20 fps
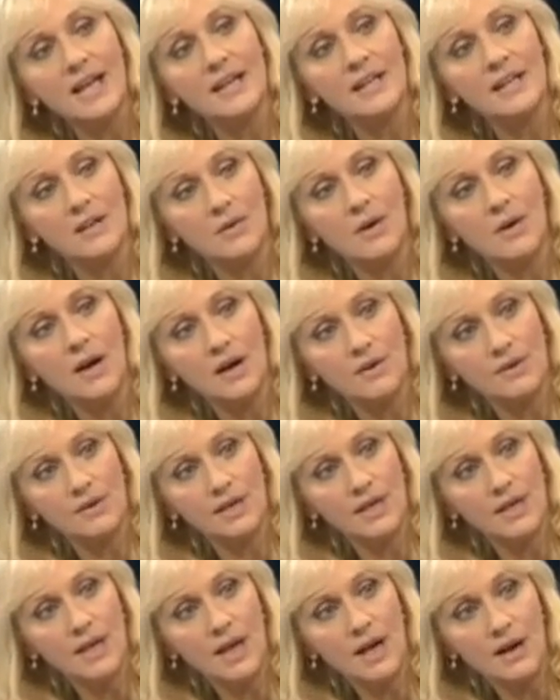
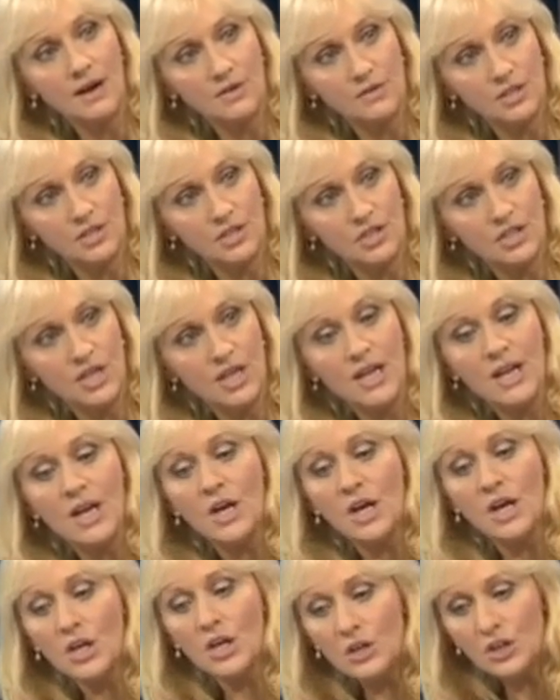Anglo-Irish,
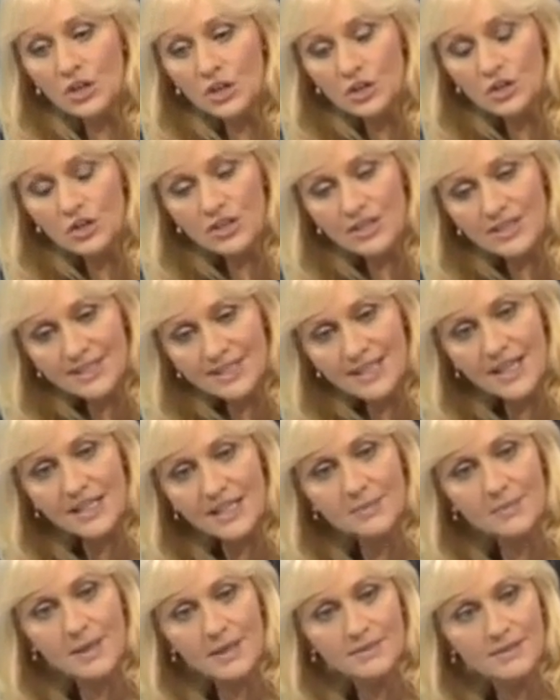couldn't you just
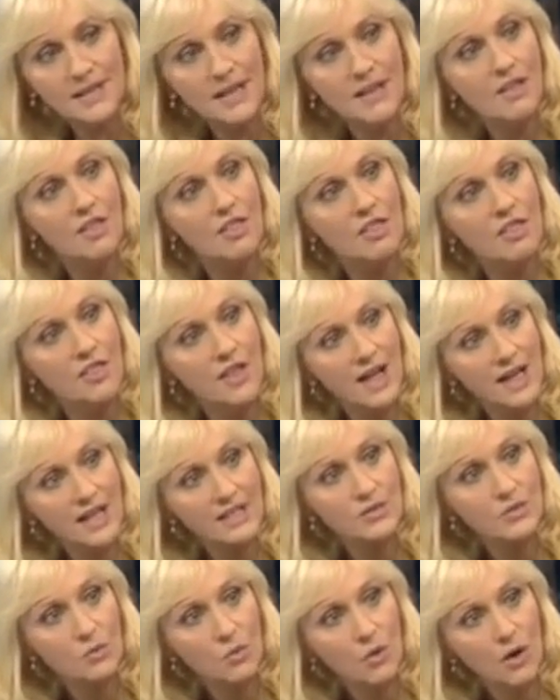stand up now and say,
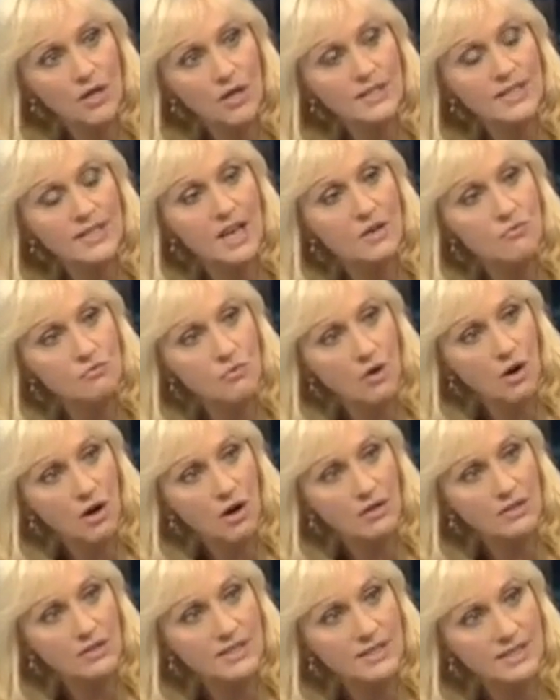that was a
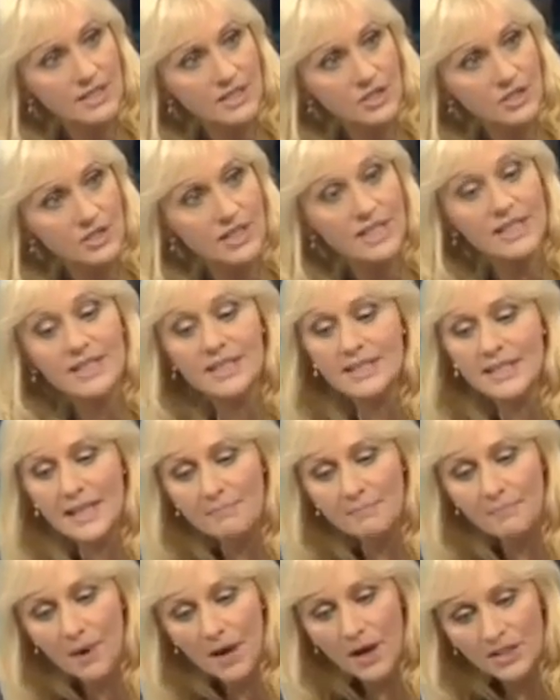wrong decision? It is a
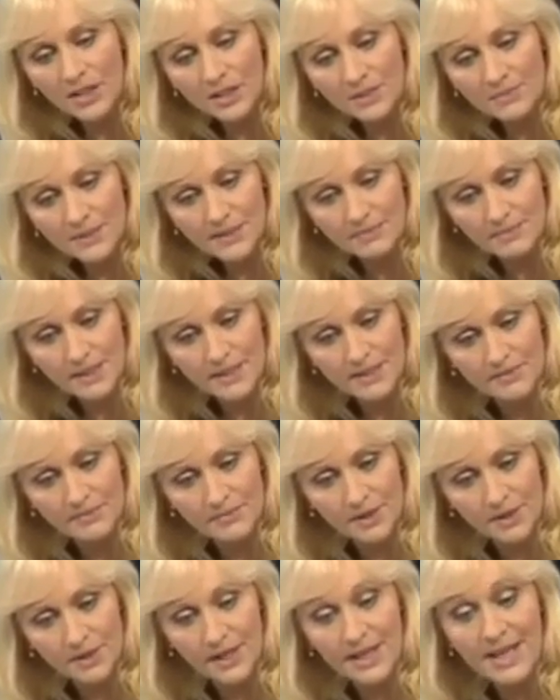bottomless pit
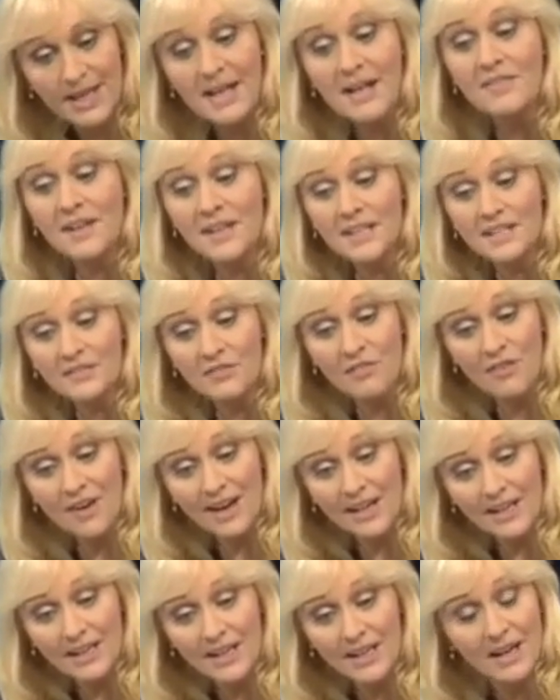of money that is
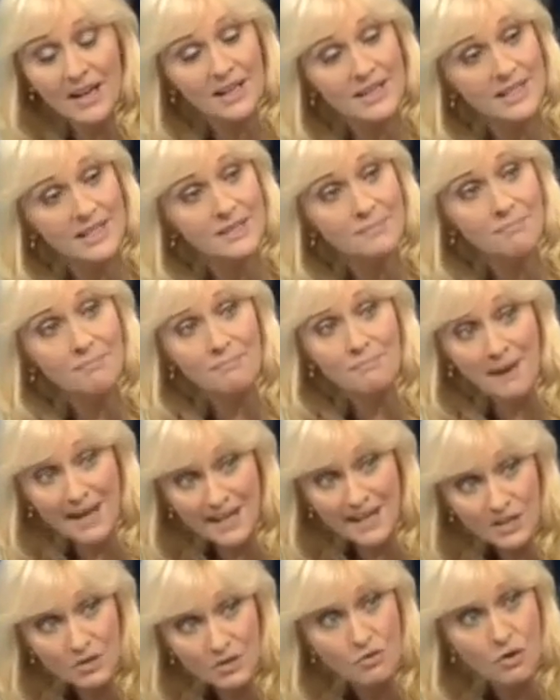frankly likely to
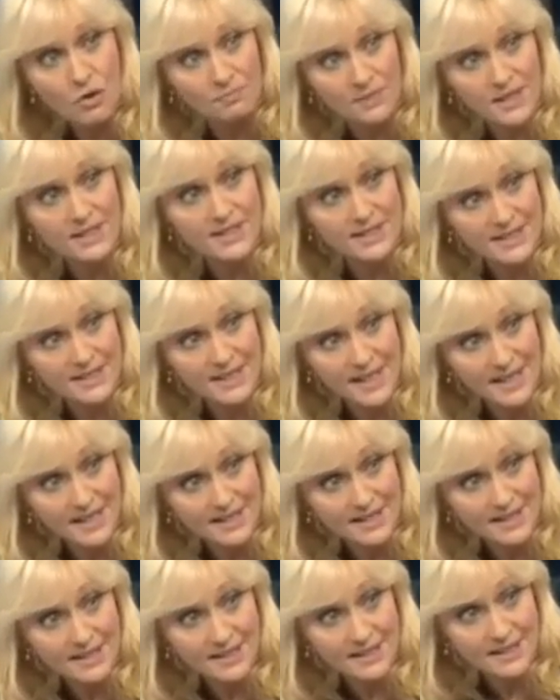bankrupt this
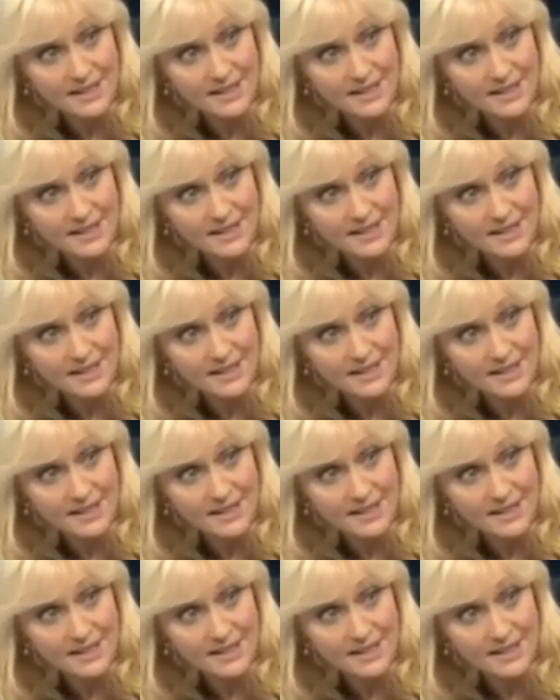state.